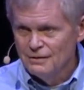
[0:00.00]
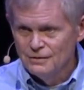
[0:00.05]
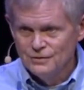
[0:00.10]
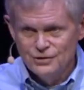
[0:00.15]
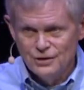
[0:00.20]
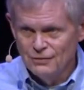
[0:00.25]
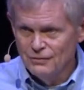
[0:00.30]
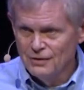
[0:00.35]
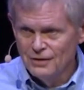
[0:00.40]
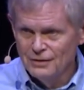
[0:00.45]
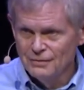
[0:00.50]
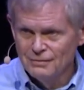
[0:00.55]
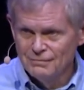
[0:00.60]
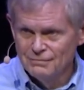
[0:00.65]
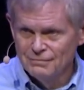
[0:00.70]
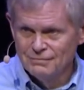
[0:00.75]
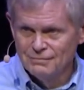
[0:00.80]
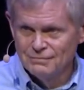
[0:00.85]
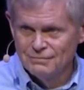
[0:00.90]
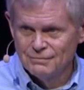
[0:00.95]
Jonah
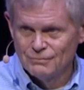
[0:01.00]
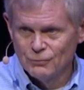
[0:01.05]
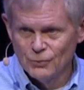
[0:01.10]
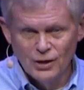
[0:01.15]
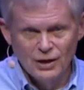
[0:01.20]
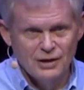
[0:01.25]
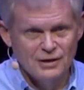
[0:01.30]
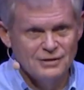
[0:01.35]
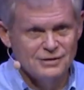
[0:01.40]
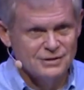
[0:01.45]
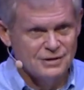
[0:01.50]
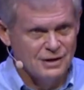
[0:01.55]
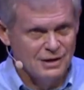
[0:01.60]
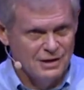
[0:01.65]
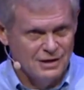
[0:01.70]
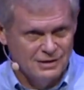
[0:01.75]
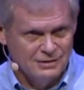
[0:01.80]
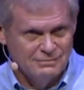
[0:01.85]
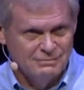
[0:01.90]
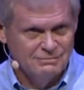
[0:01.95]
runs,
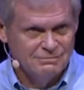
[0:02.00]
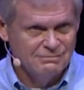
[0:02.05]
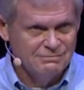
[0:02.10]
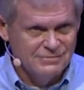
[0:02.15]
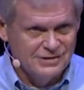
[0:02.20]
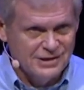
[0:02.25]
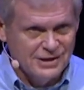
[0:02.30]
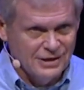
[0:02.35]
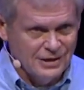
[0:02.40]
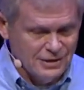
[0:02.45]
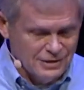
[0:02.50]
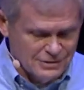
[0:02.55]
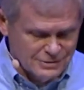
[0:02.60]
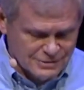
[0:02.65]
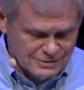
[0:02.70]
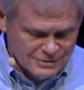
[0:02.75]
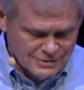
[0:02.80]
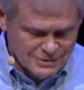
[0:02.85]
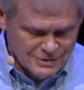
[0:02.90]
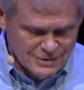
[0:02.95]
God
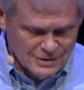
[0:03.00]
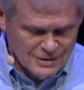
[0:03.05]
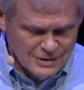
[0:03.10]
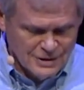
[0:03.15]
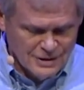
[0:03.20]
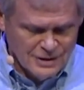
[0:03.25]
seeks.